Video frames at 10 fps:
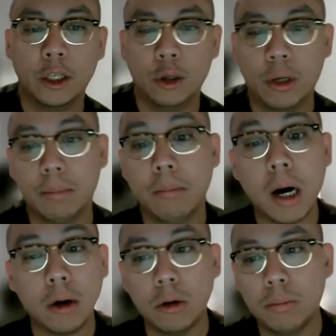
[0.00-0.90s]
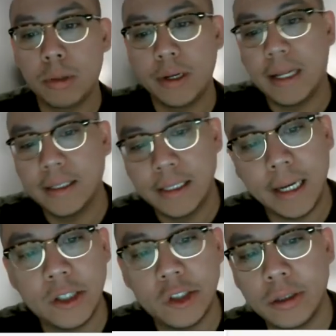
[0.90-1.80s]
you can model
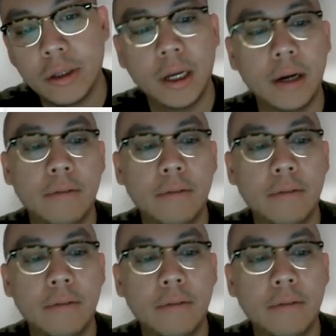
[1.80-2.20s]
pronunciation